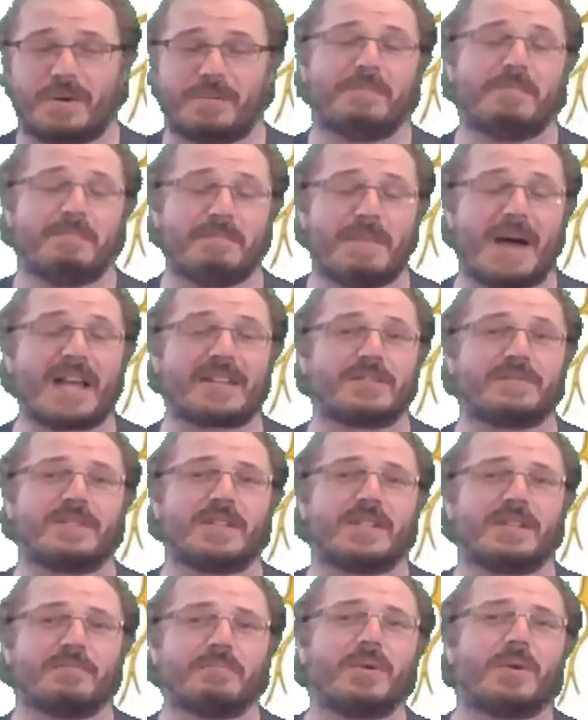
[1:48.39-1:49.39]
massively
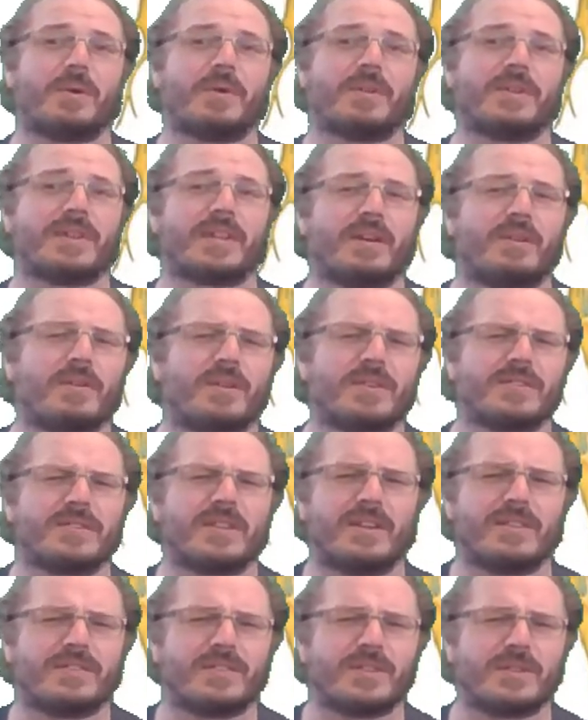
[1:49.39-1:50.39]
important. They also,
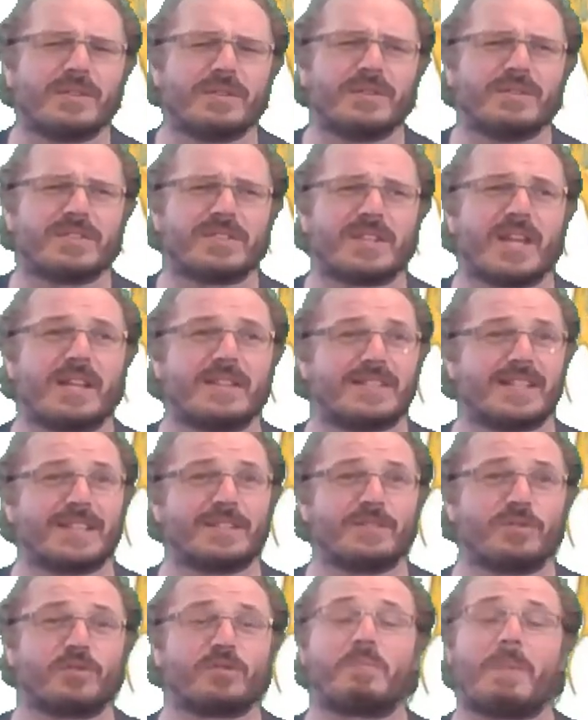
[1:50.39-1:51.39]
too, send
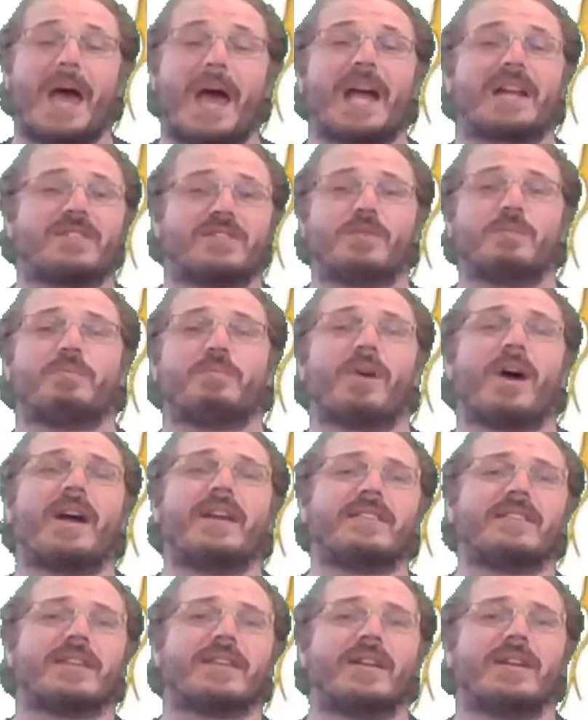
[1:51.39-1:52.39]
signals back to your brain.
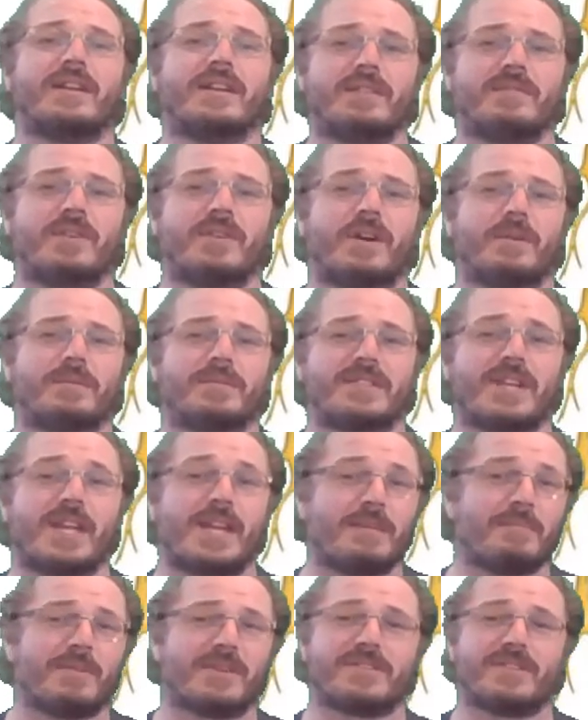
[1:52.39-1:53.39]
So if I was to hit
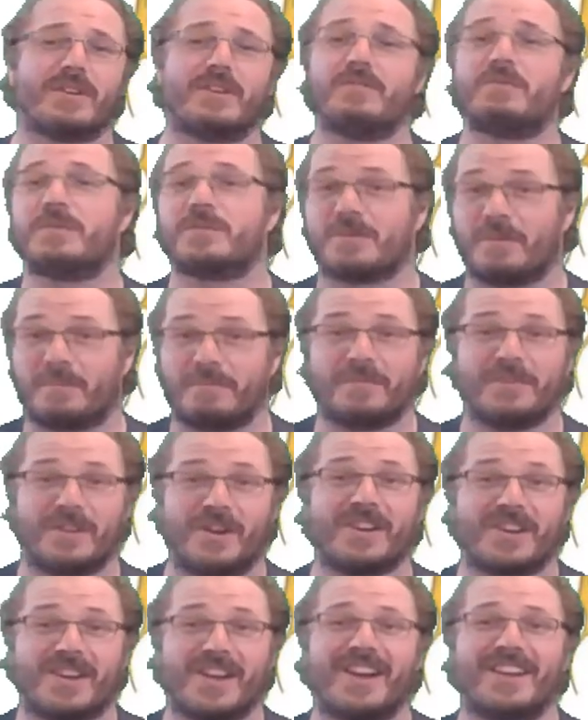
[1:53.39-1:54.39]
myself, which I'm not
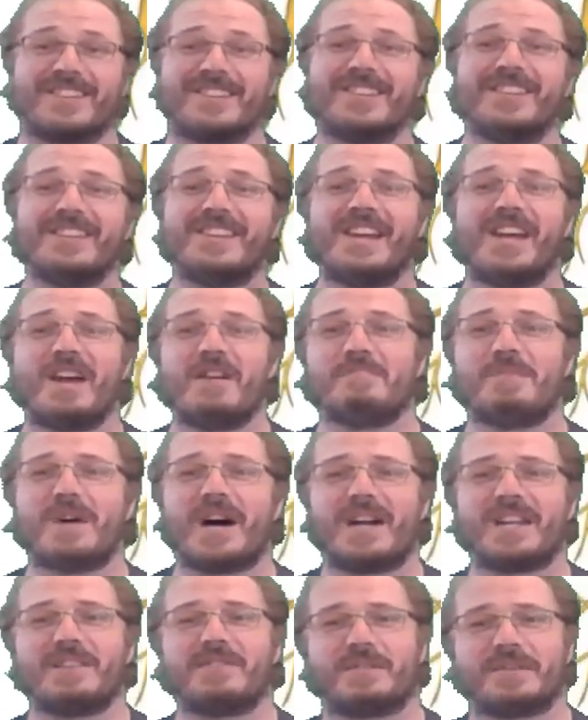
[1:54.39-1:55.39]
going to, but
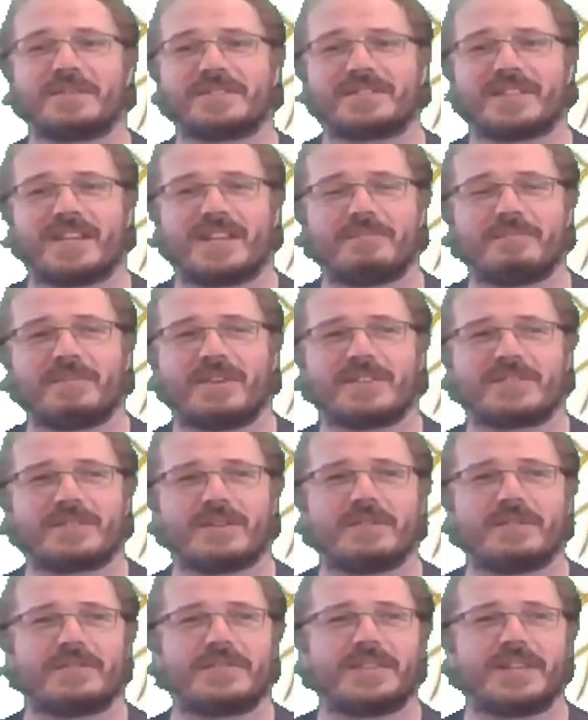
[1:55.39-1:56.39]
if I was to hit myself,
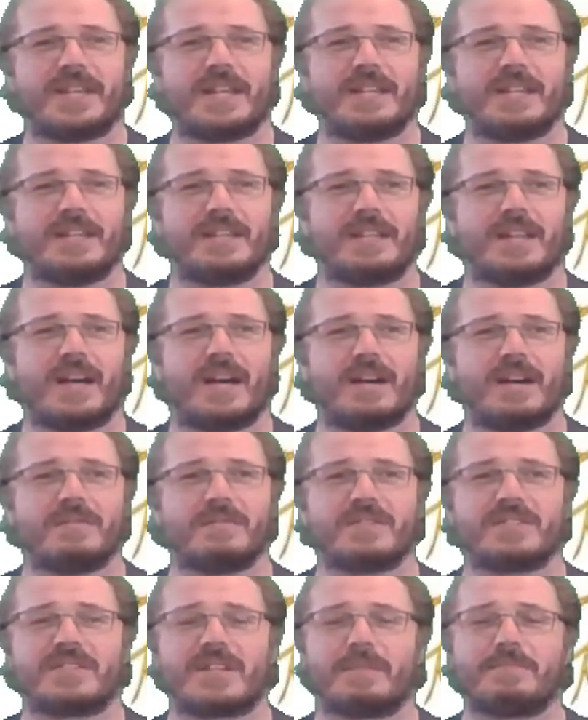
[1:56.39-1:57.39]
then
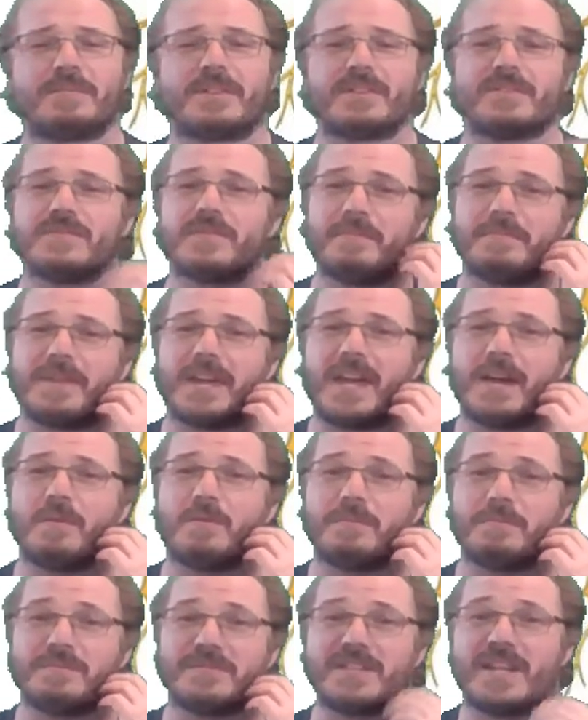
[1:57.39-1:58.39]
receptors from there would
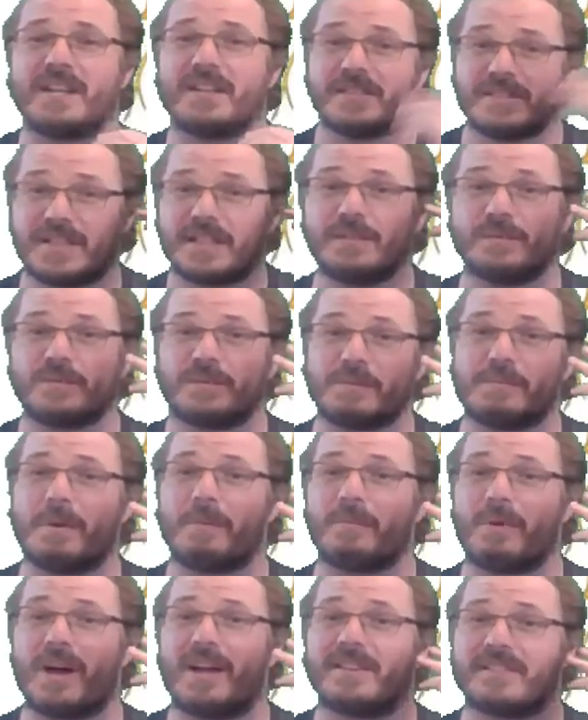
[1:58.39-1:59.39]
send a signal to my
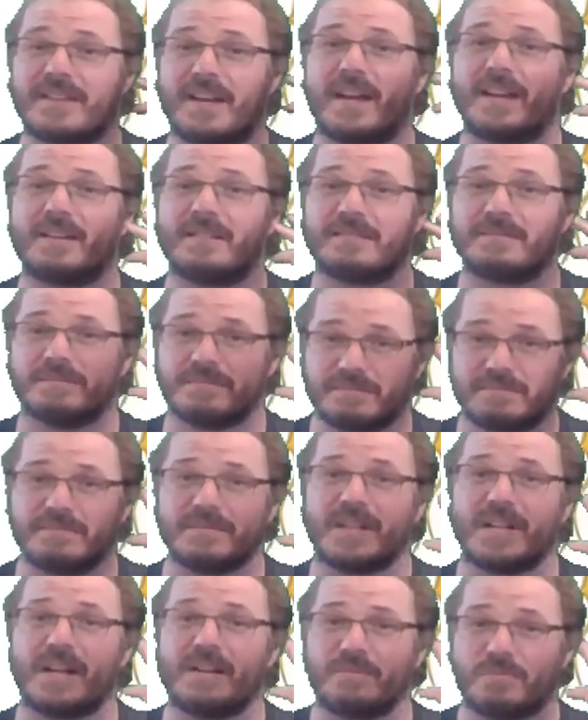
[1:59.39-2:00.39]
brain saying,
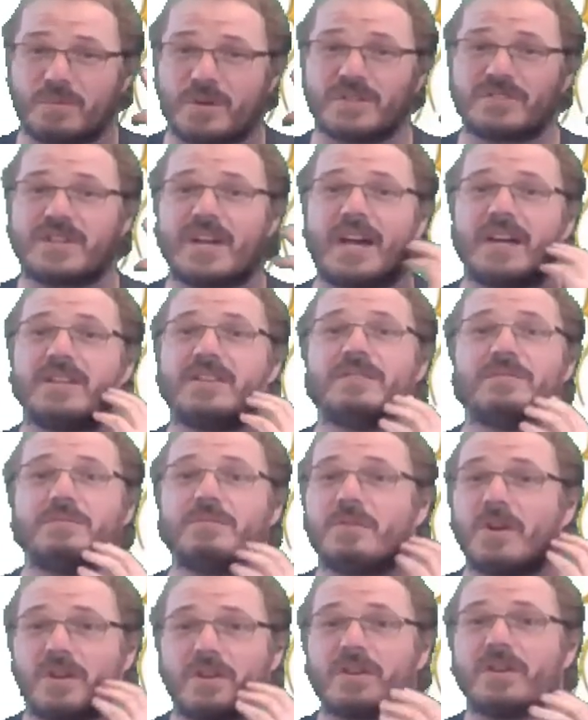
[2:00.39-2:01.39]
watch out, you've
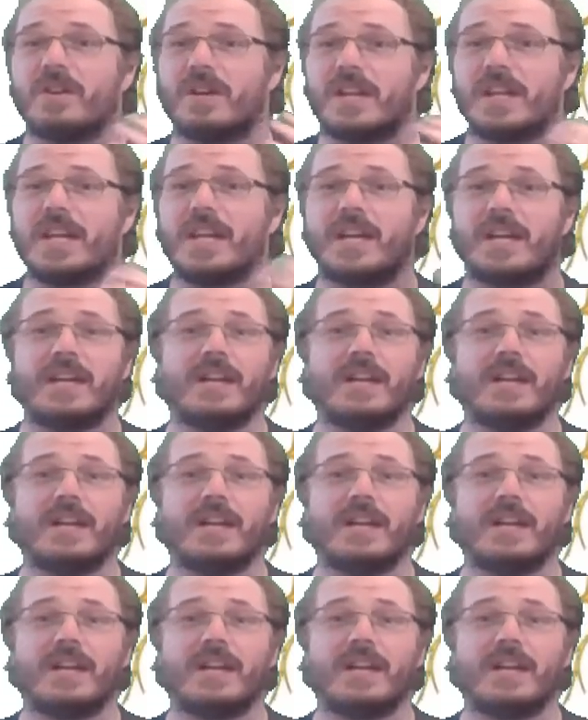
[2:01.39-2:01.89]
got hurt here.